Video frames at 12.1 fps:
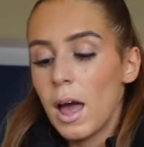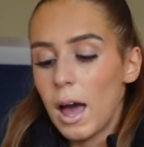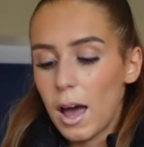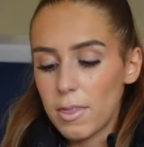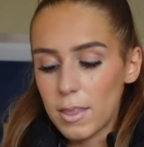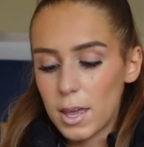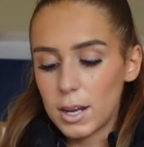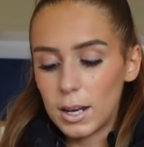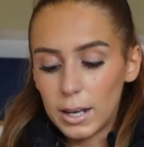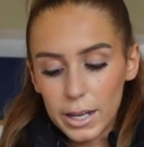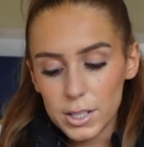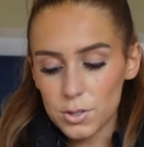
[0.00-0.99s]
And then
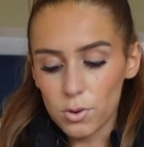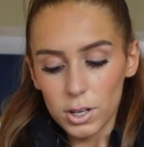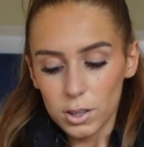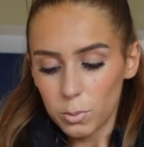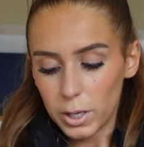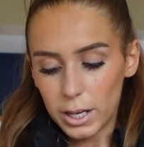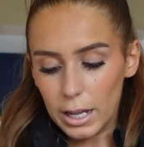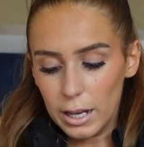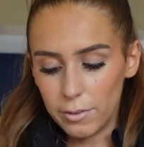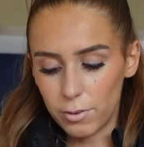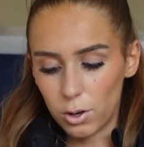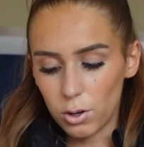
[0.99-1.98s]
later on in the
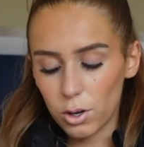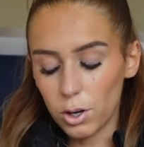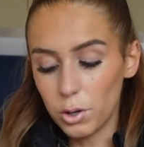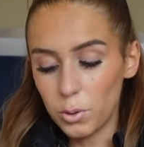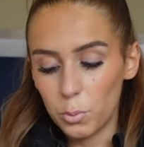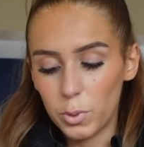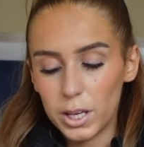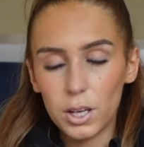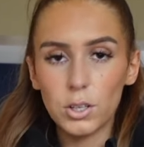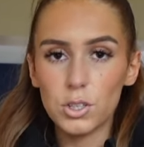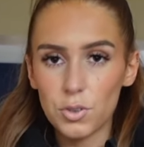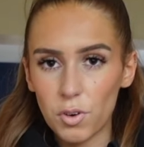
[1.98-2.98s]
weekly vlog, we
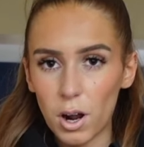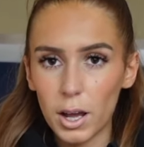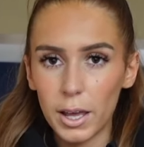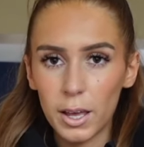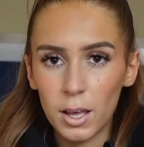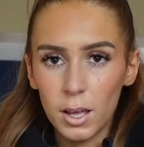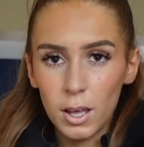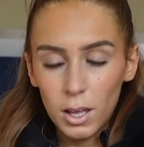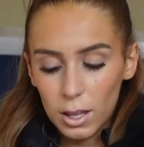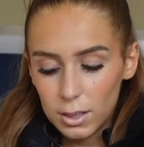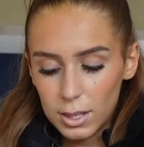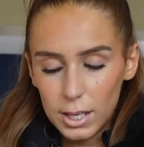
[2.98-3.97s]
can try
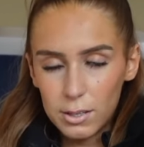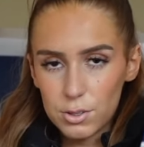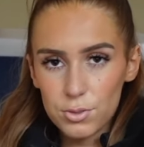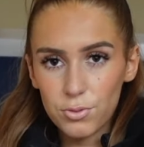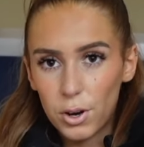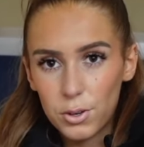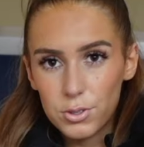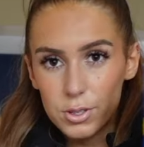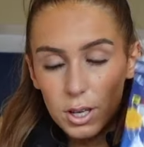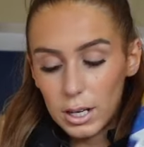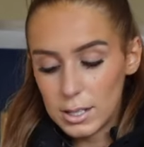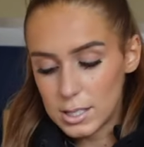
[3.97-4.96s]
these
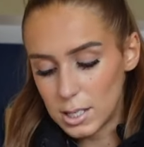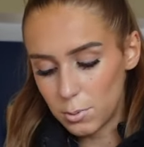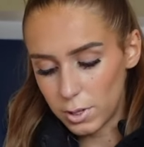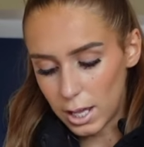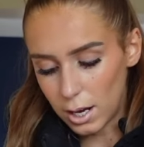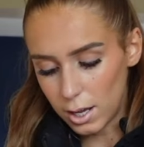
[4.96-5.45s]
frozen and see what they're